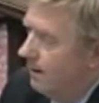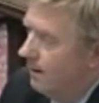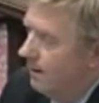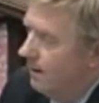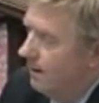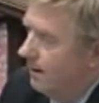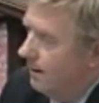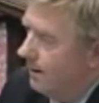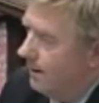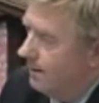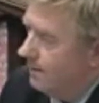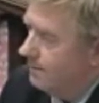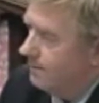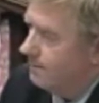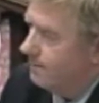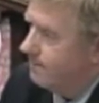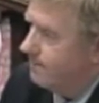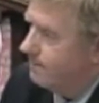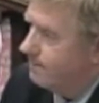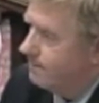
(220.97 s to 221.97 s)
I
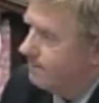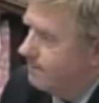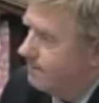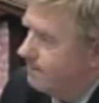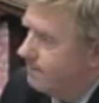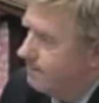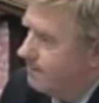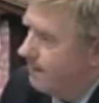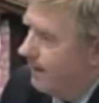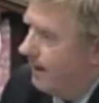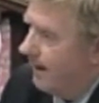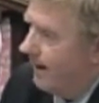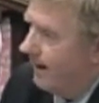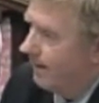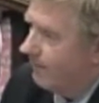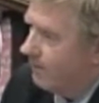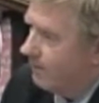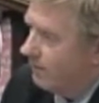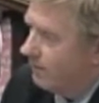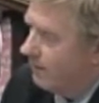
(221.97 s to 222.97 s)

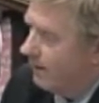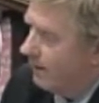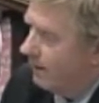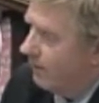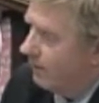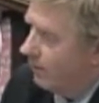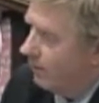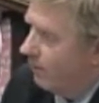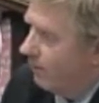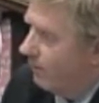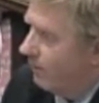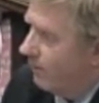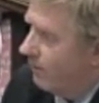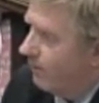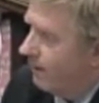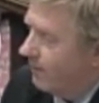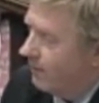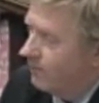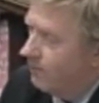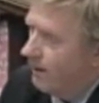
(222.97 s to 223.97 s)
haven't seen or heard
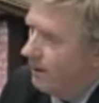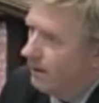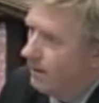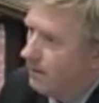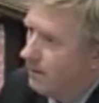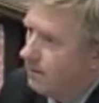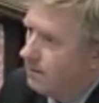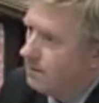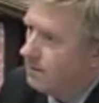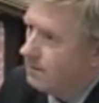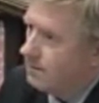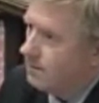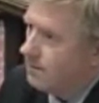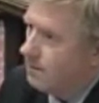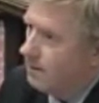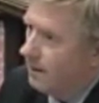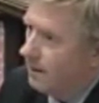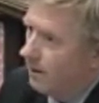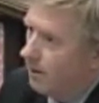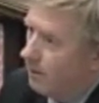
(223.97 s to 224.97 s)
from my son
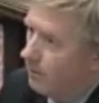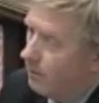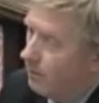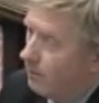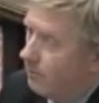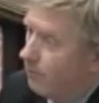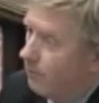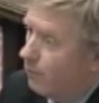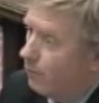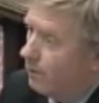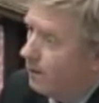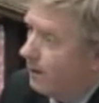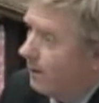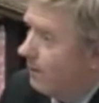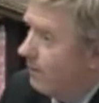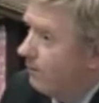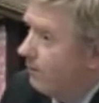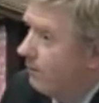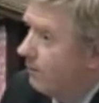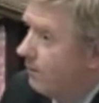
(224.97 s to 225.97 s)
in almost 4
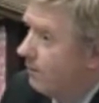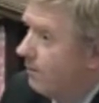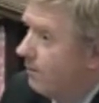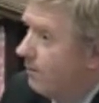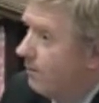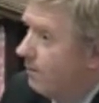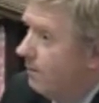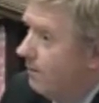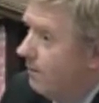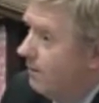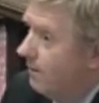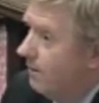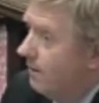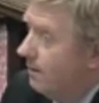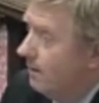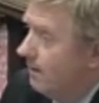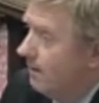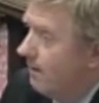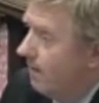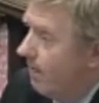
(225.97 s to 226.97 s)
years.
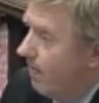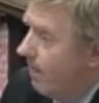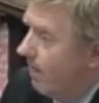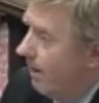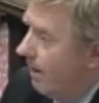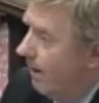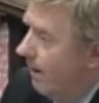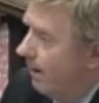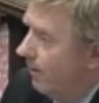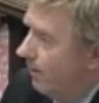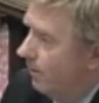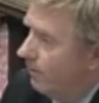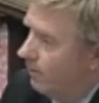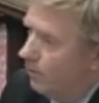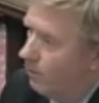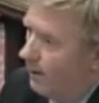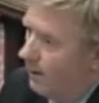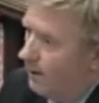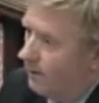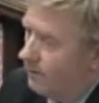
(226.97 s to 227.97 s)
I don't
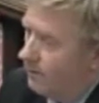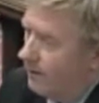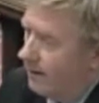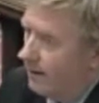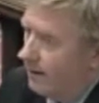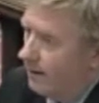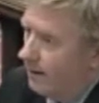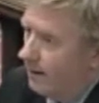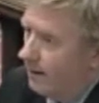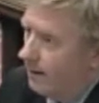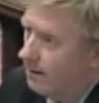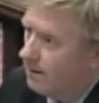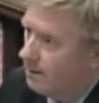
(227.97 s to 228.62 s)
know what he's thinking.